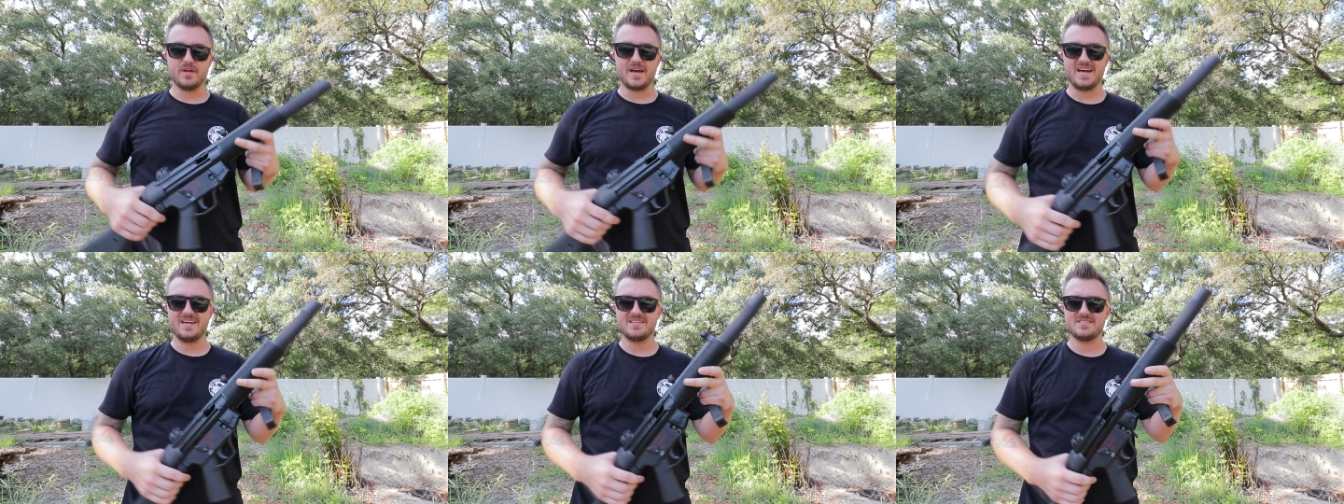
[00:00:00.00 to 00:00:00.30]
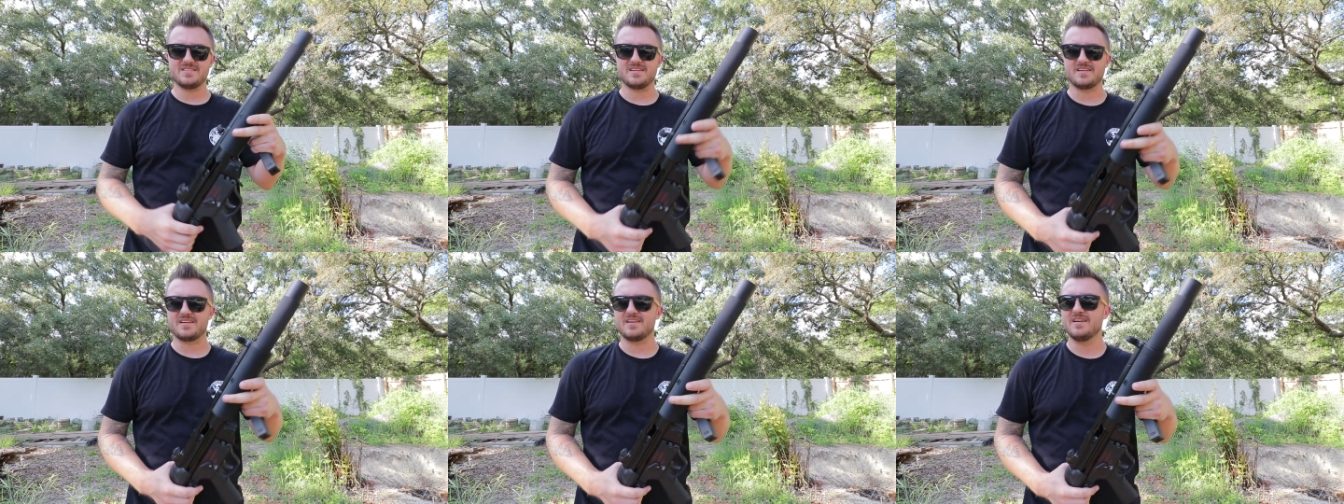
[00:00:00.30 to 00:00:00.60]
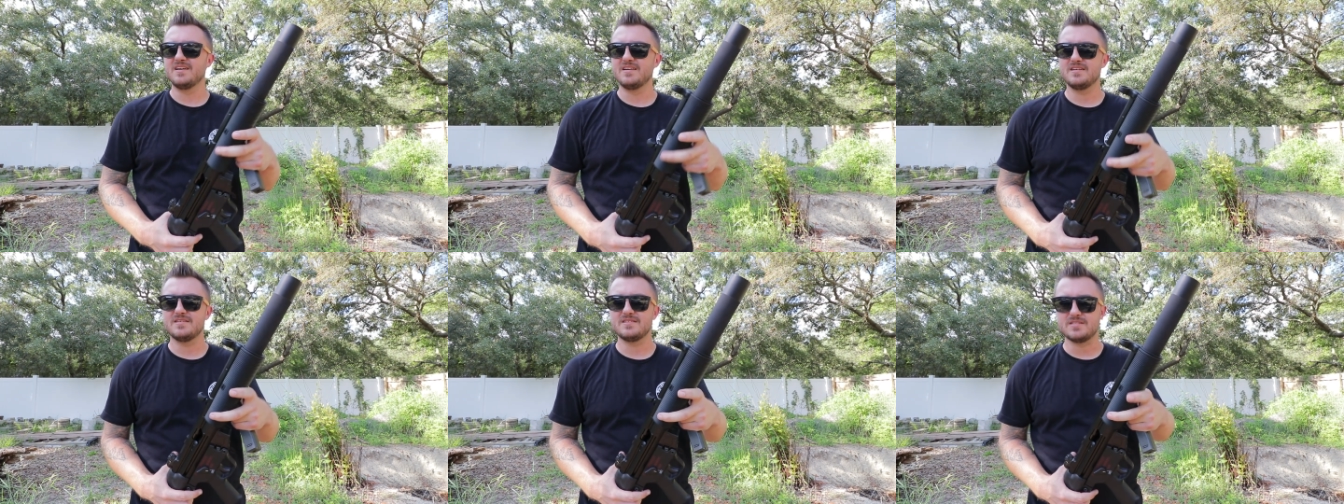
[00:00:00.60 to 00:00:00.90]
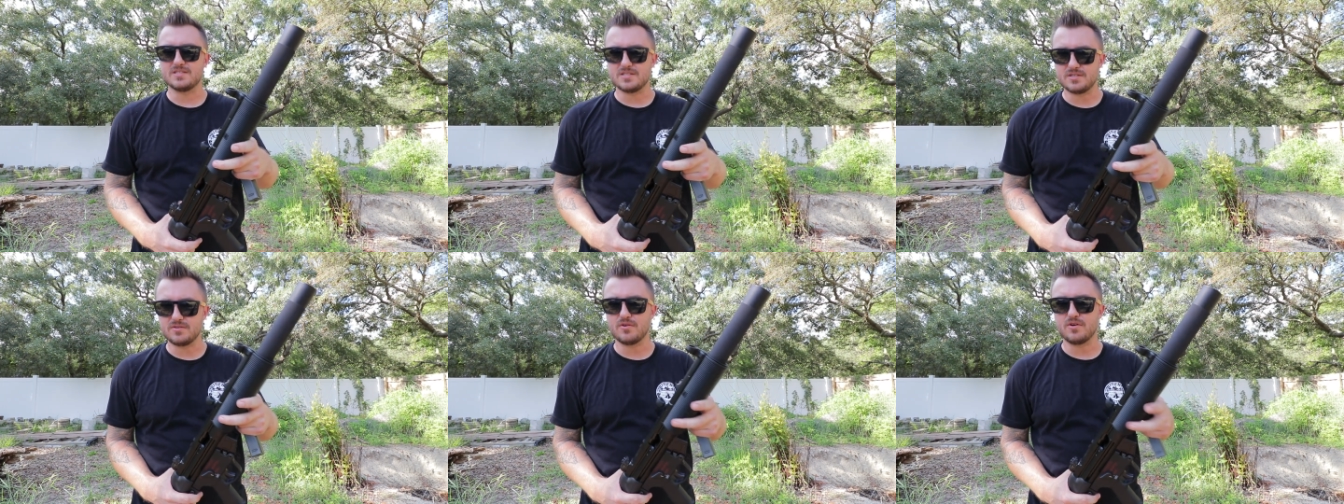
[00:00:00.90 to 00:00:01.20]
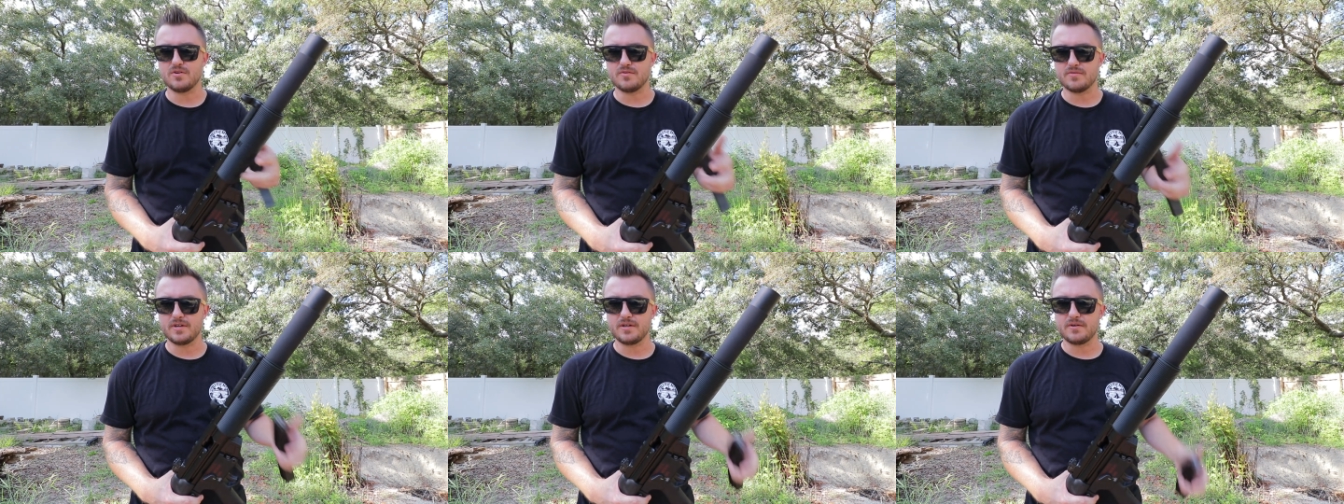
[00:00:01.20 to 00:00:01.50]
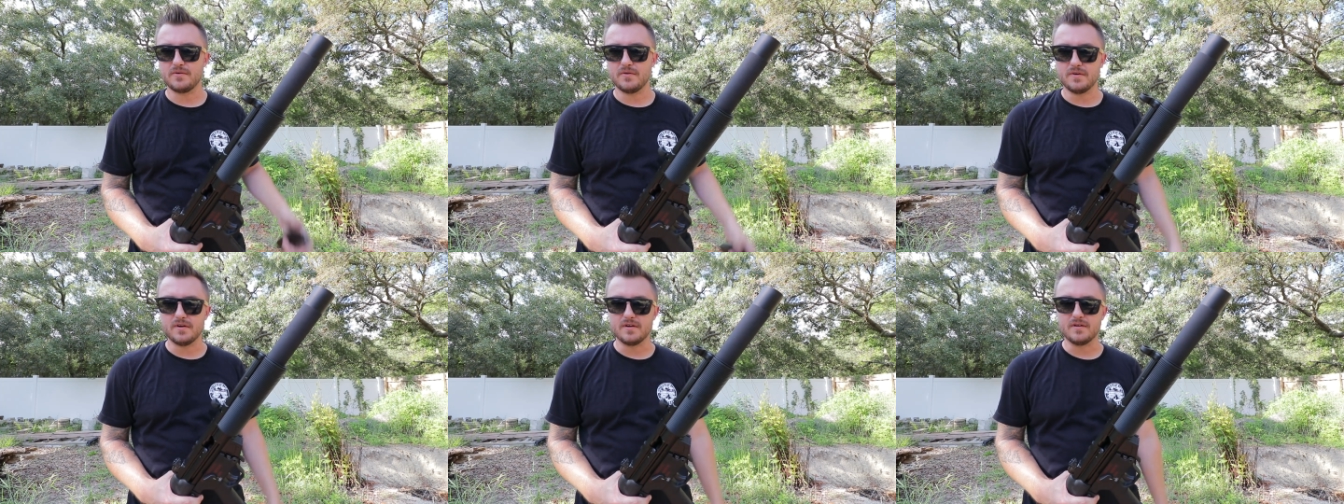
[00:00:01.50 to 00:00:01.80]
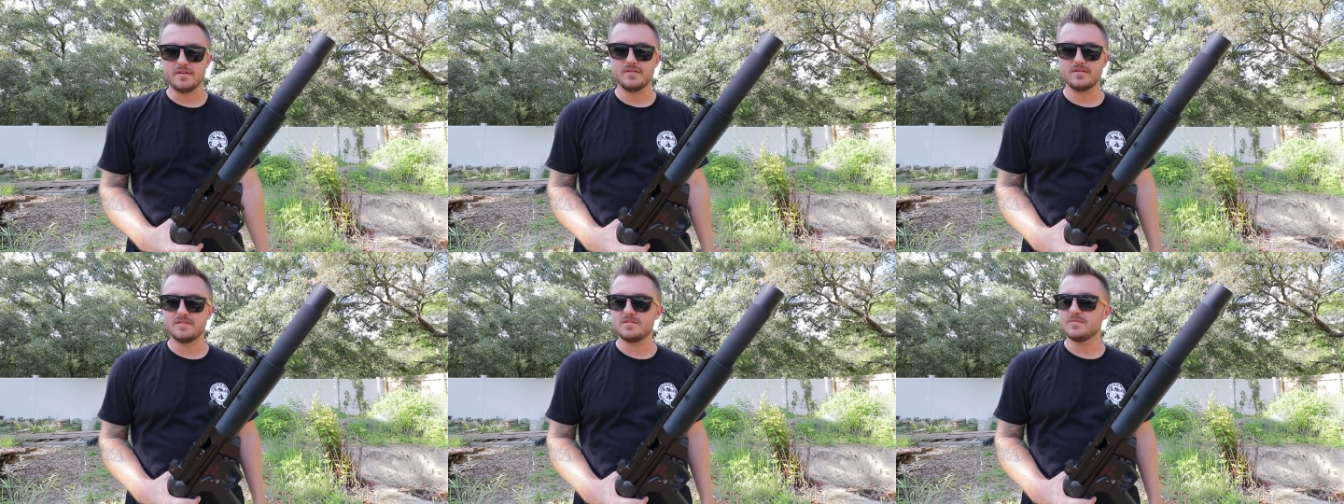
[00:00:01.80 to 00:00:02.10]
It has like zero
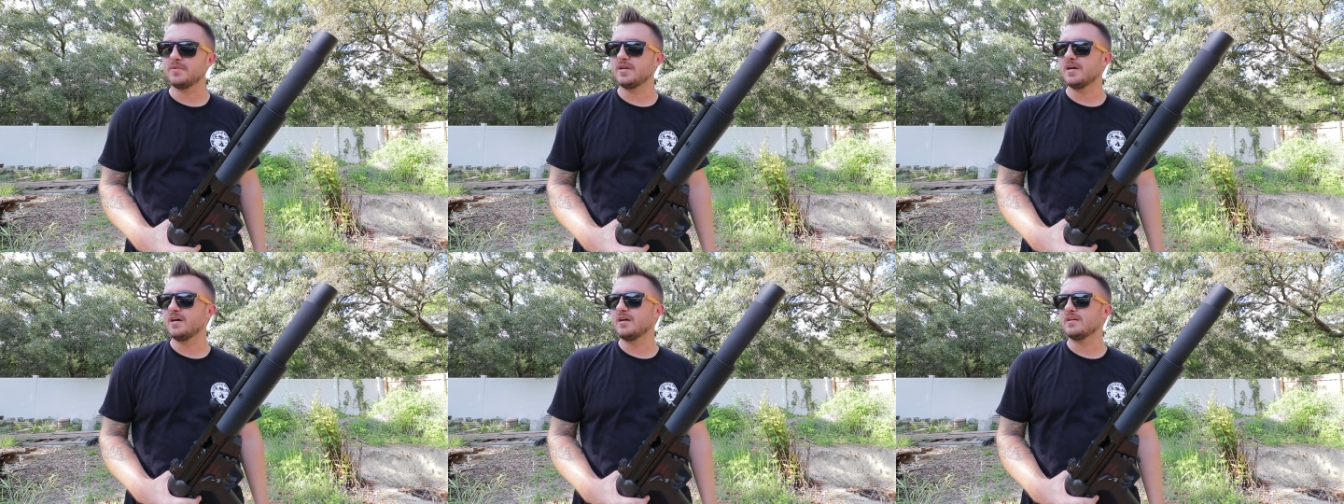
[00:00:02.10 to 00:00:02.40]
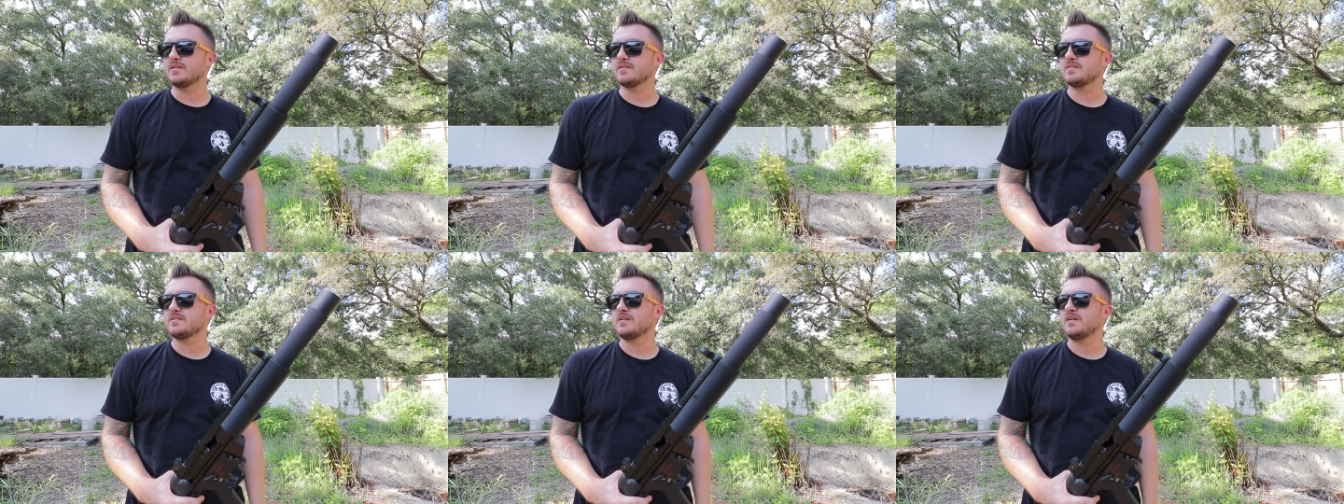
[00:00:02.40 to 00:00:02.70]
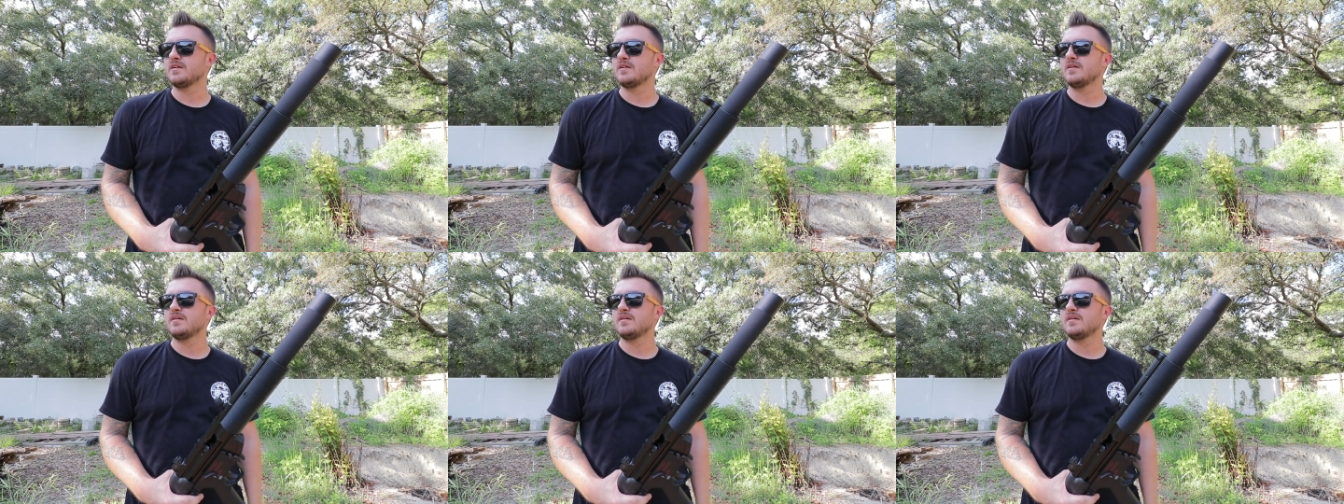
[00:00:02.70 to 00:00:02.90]
recoil, to be honest.